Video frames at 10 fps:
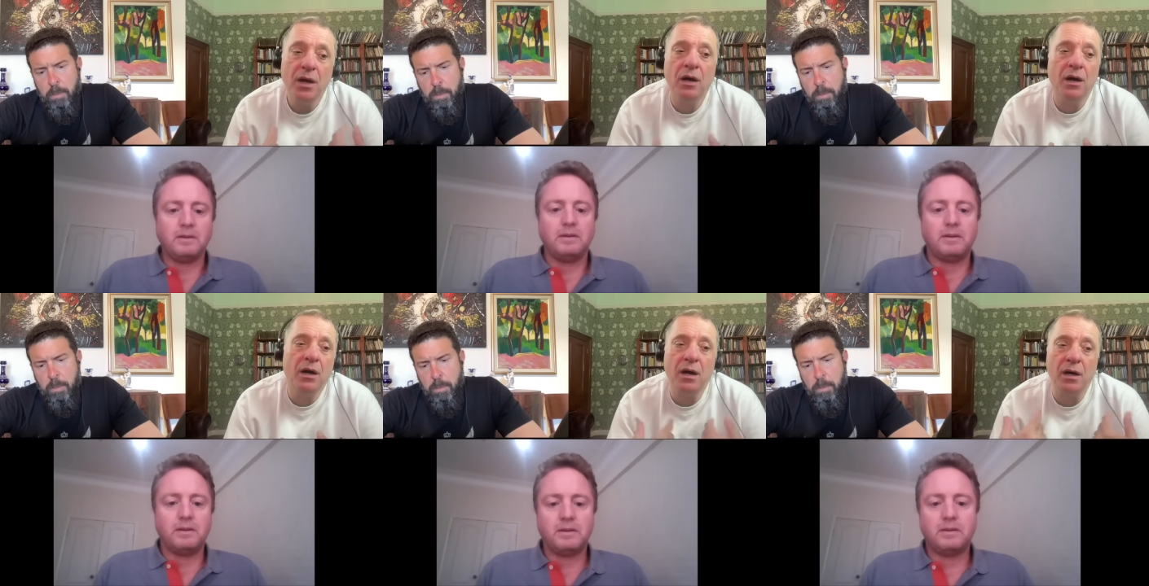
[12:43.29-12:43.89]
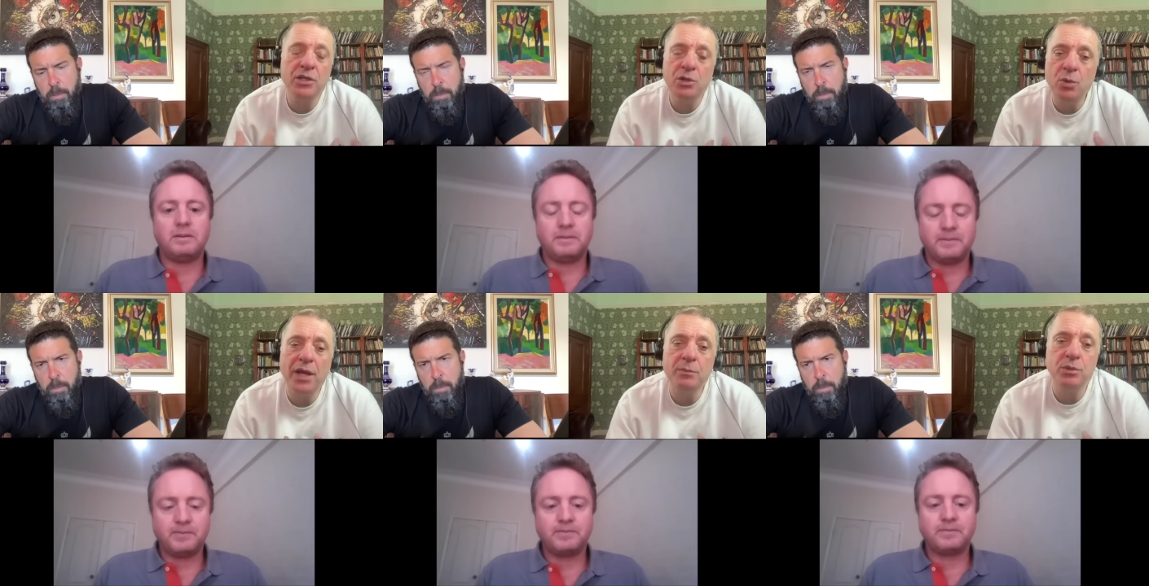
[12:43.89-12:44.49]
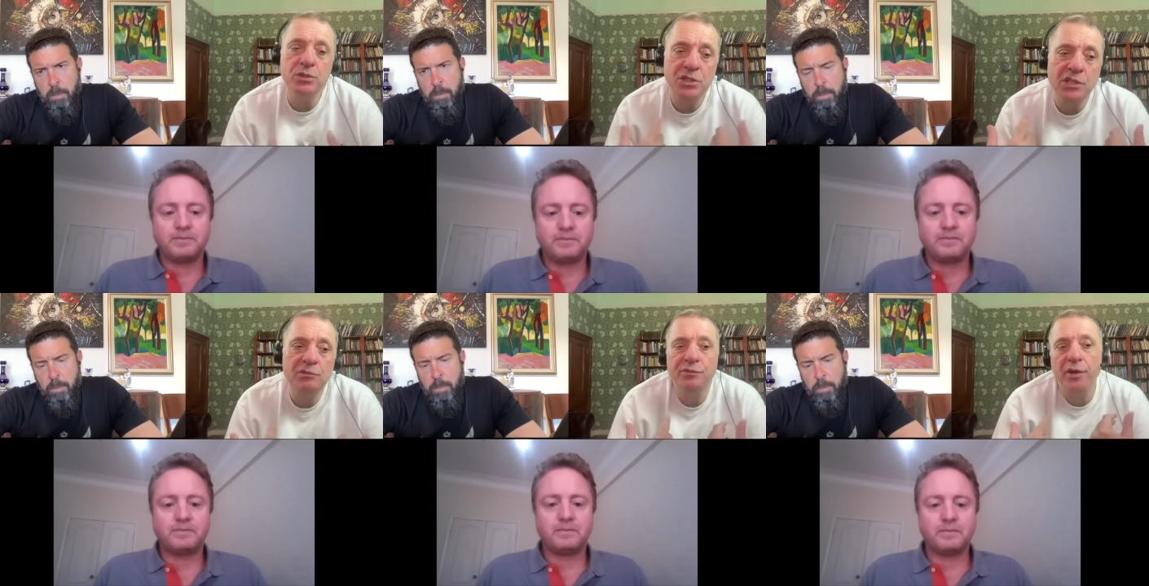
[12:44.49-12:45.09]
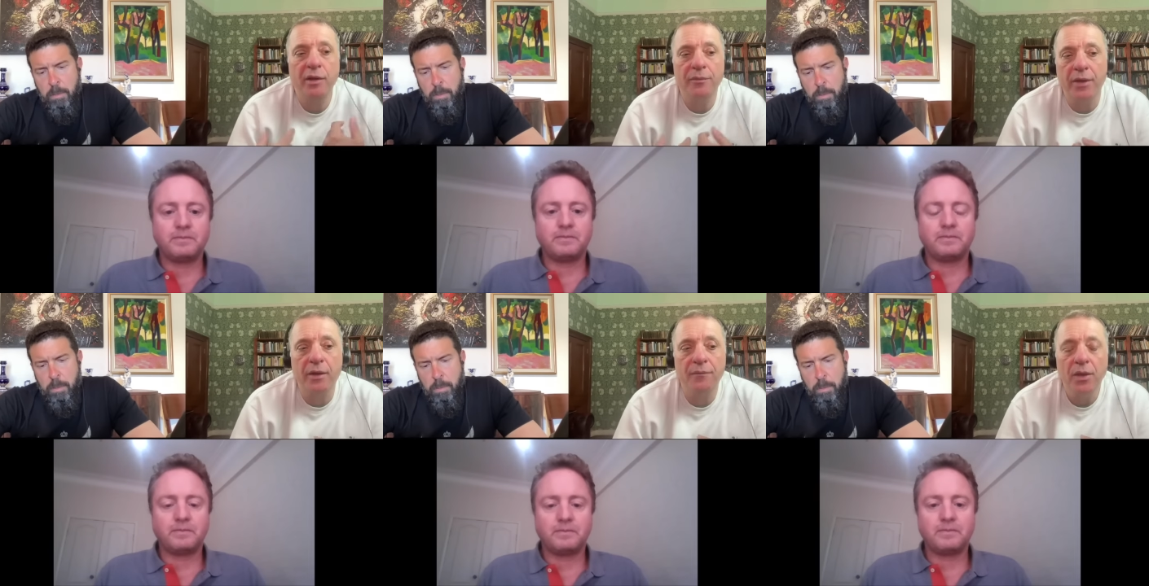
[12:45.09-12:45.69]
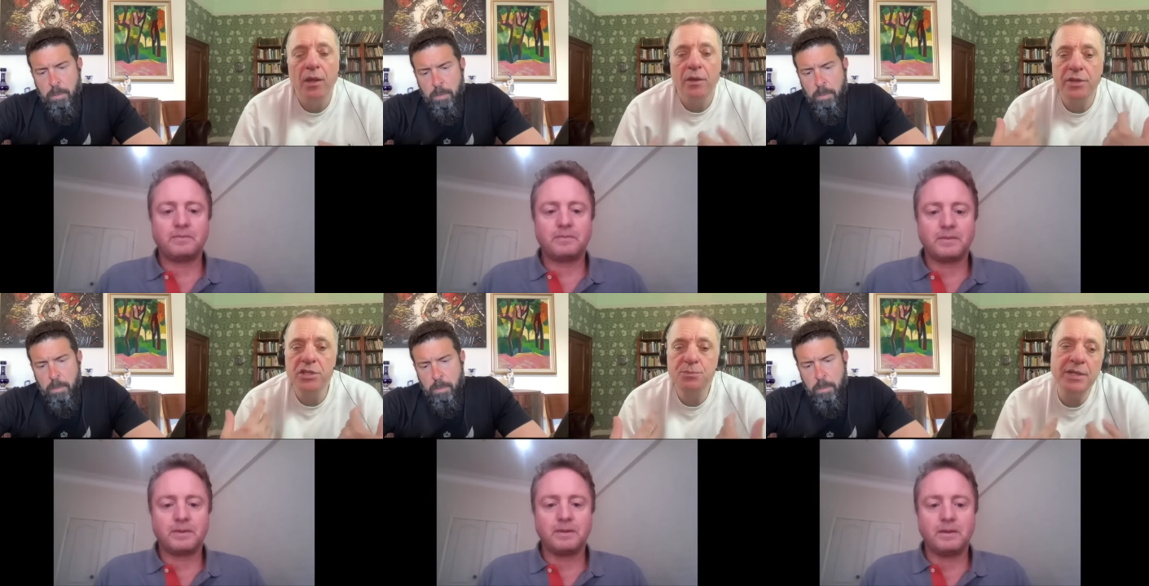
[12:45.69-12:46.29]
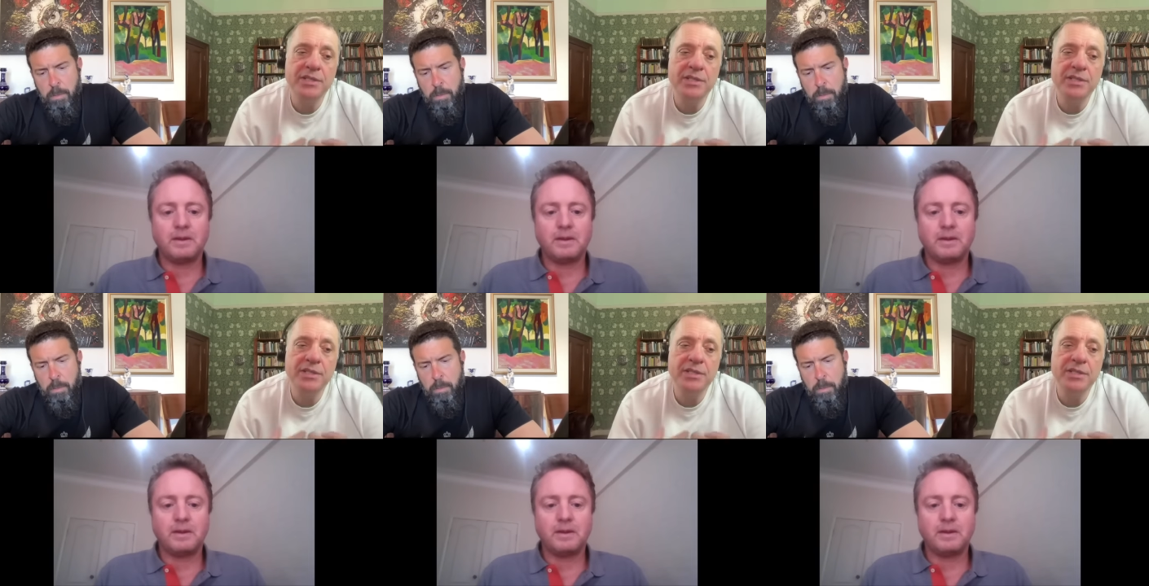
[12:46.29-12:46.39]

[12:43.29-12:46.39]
Speaker 1: Are you able to confirm that? There's been